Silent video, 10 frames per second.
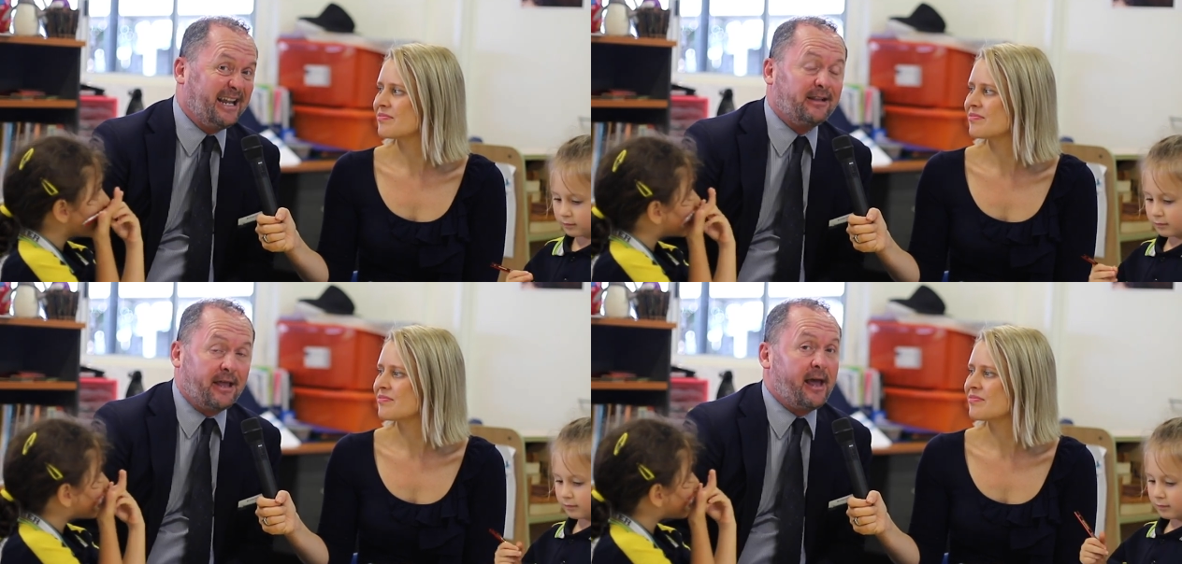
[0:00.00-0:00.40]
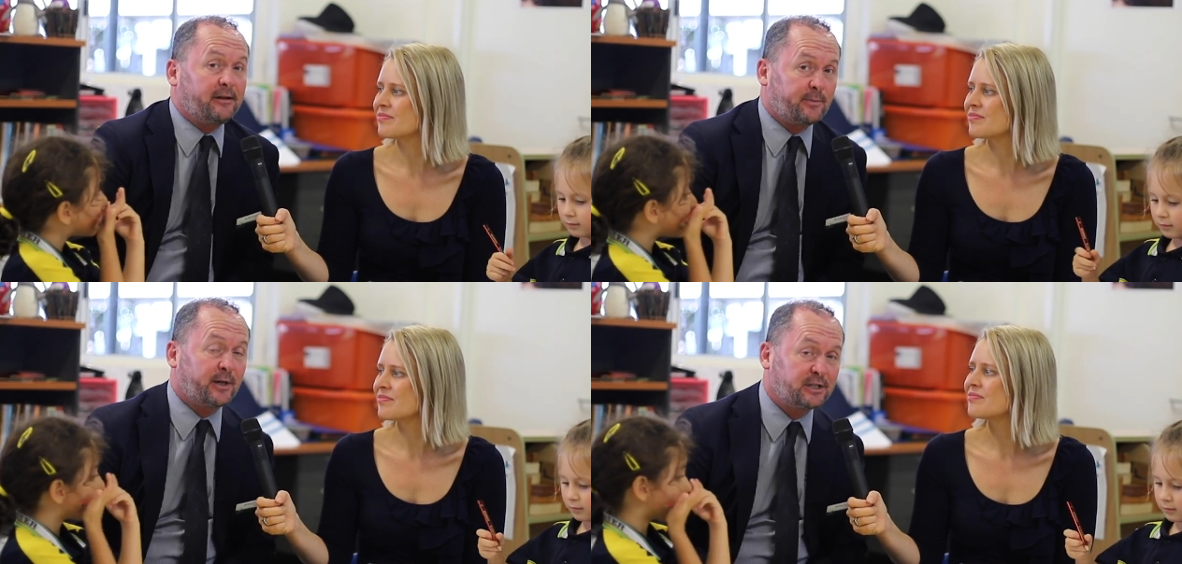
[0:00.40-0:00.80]
Speaker 1: need
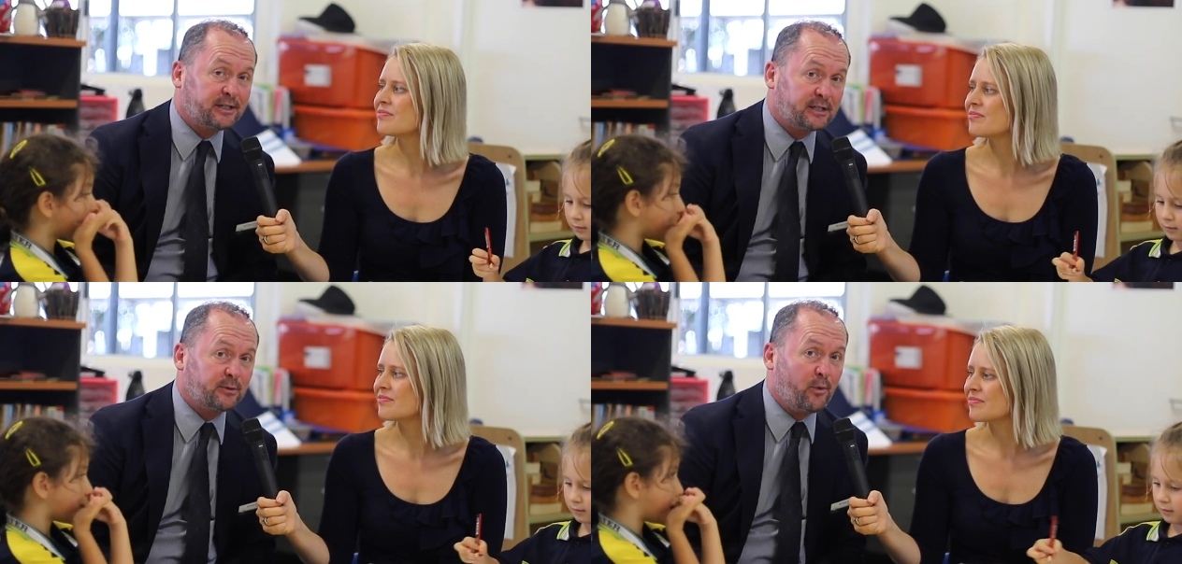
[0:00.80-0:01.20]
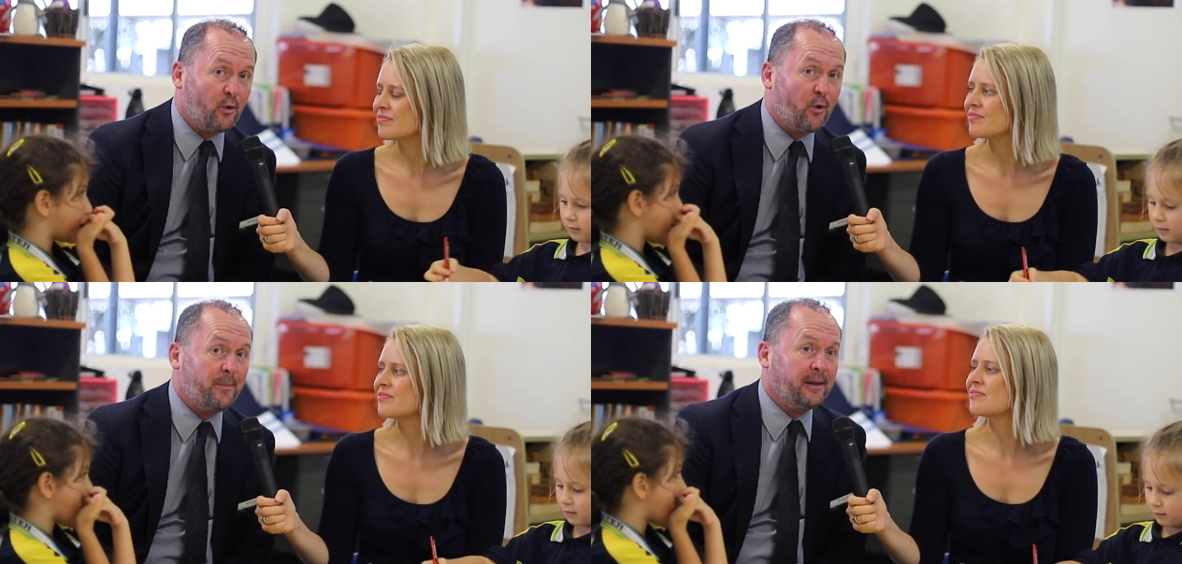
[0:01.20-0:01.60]
their specialist
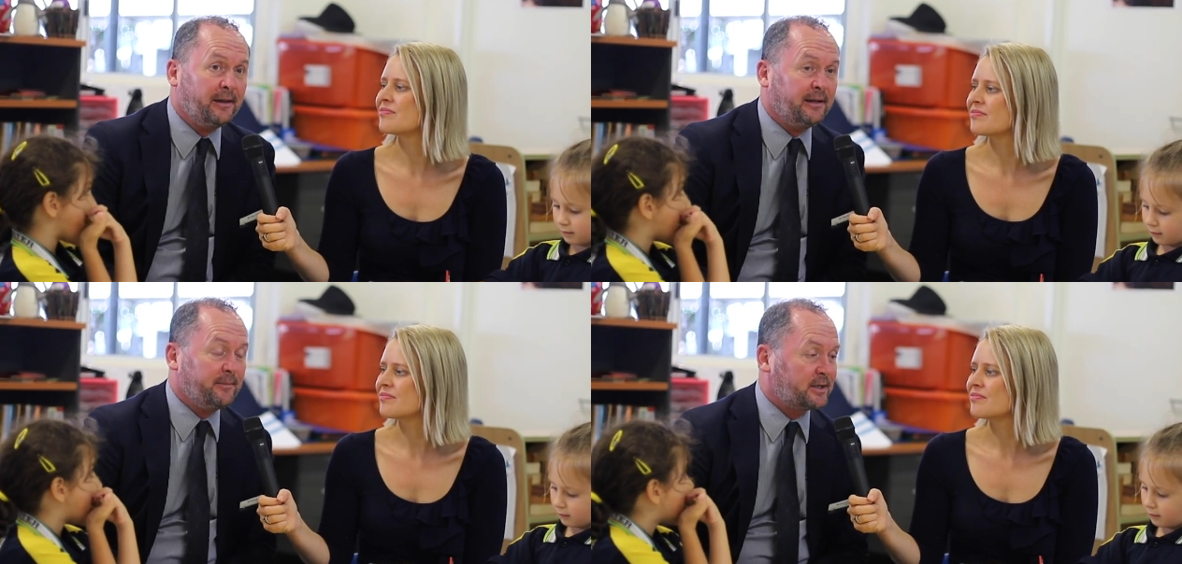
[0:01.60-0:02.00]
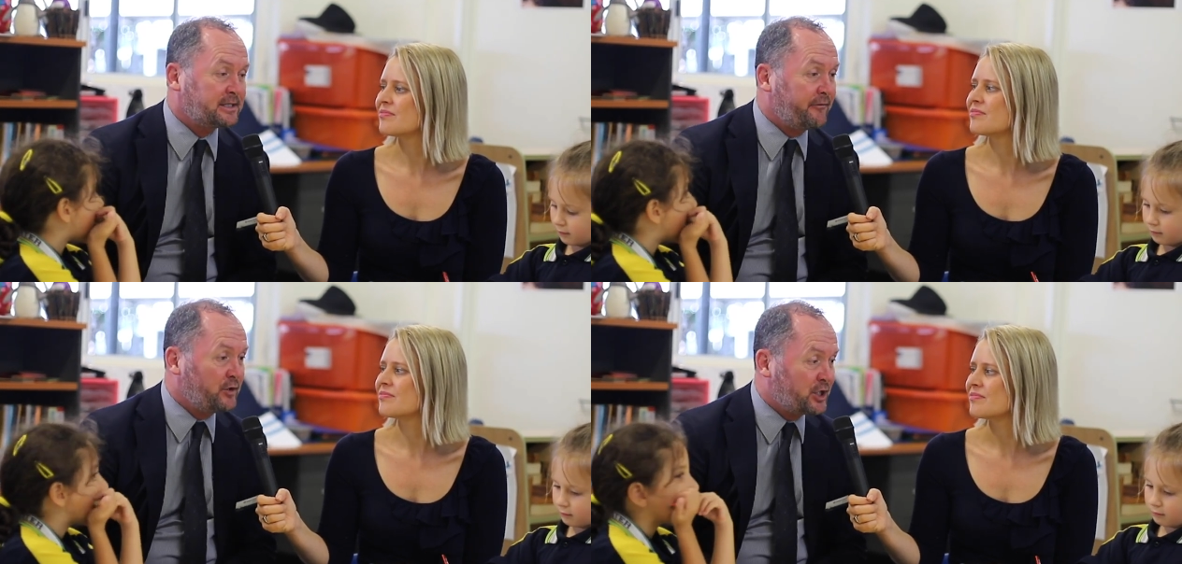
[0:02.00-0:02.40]
support
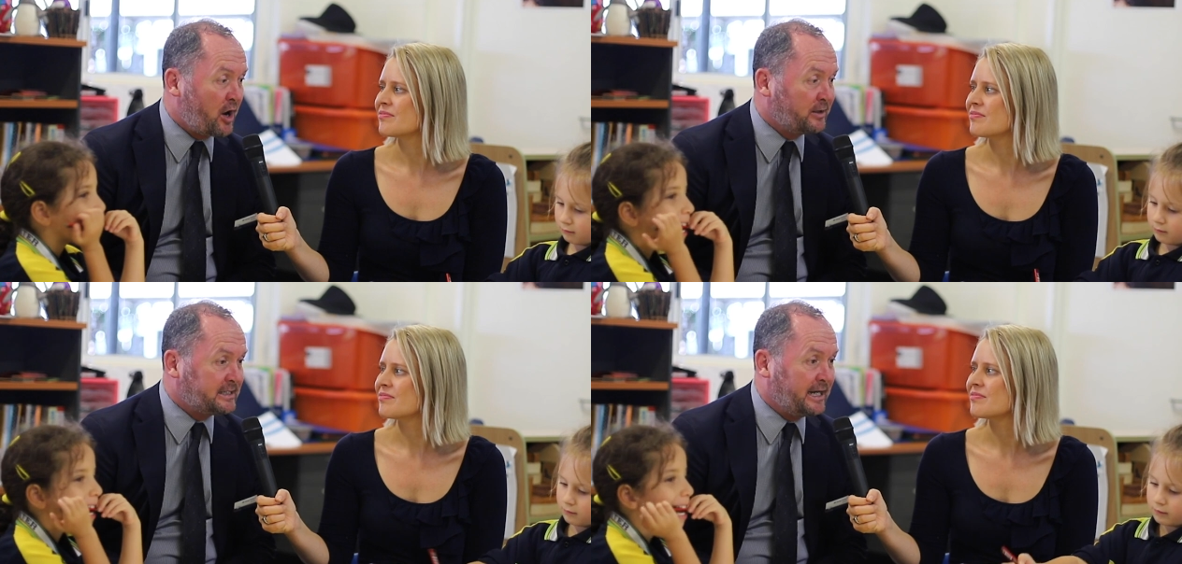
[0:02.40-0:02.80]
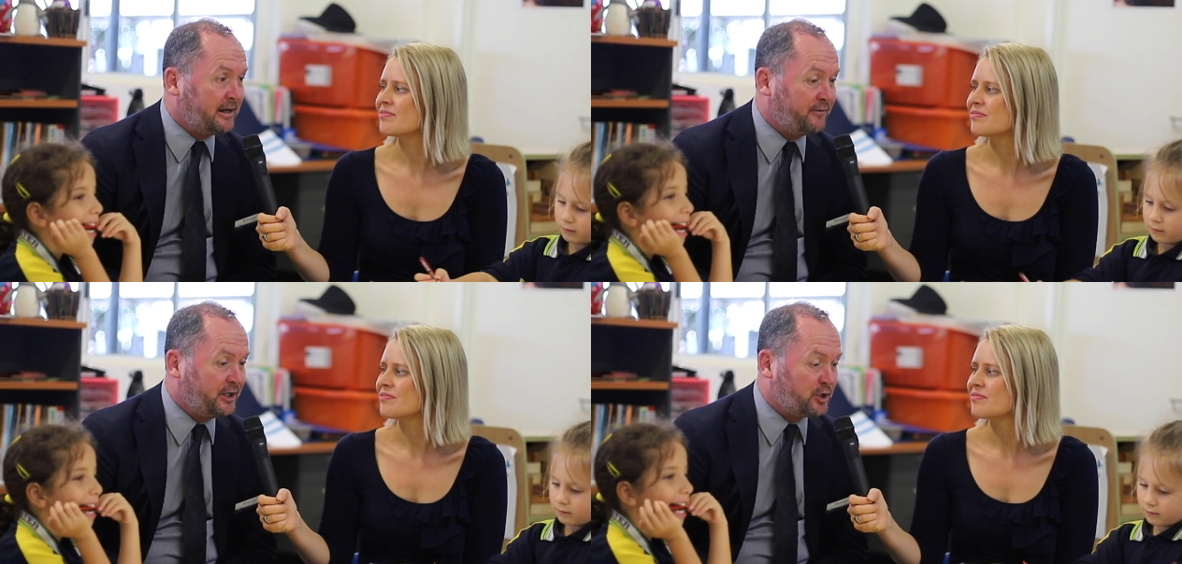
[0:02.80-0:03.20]
because every child is an
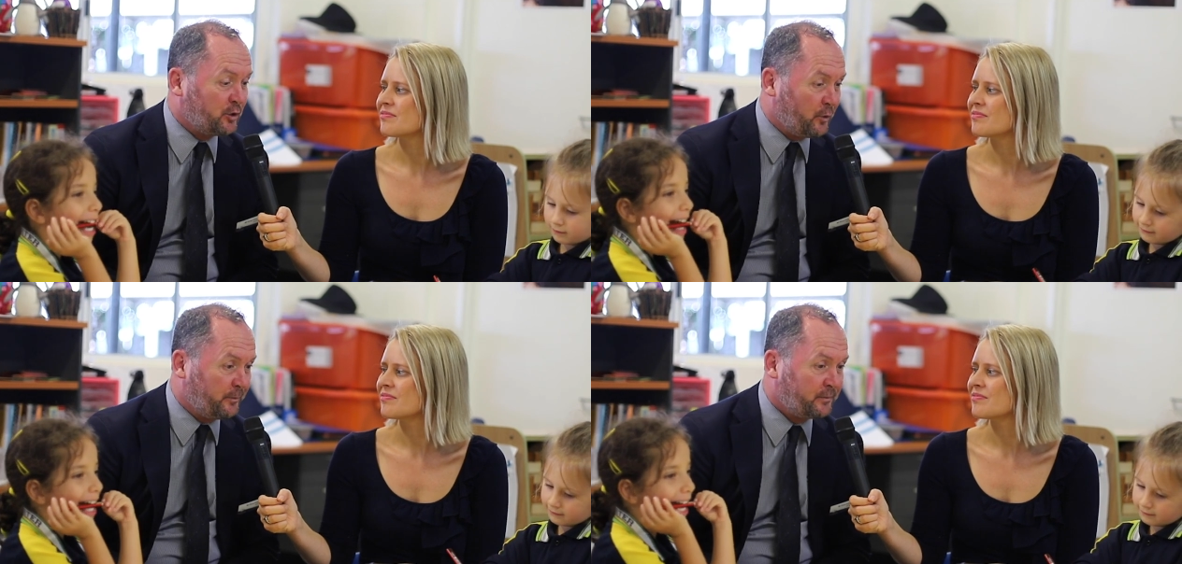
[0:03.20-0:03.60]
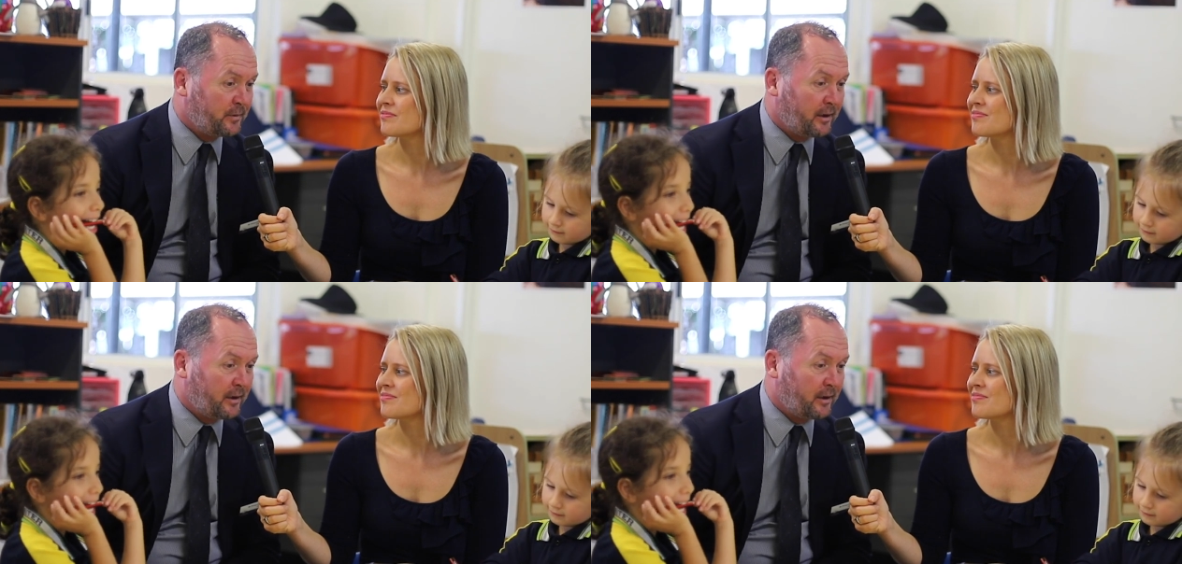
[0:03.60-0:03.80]
individual,